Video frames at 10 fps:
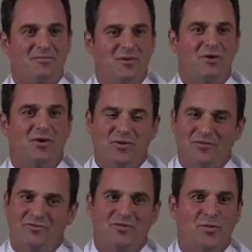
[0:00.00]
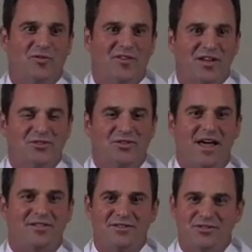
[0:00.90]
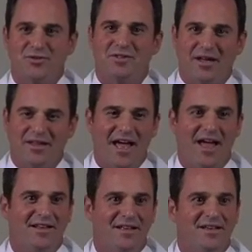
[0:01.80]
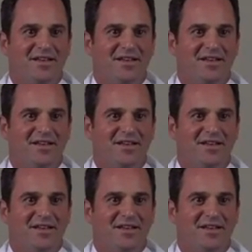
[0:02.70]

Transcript: We've known a few professional athletes to have done that.